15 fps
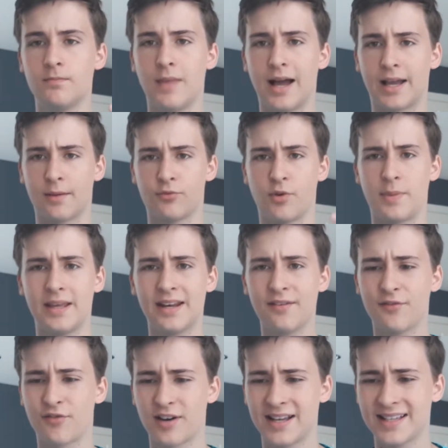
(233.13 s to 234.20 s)
like a
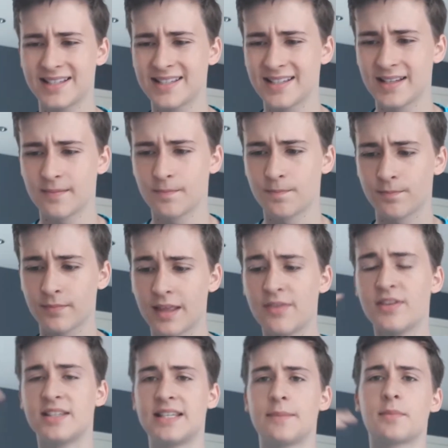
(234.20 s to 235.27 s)
repeated phrase in
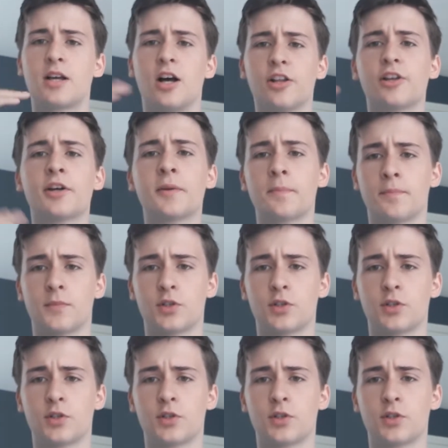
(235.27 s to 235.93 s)
the same colour,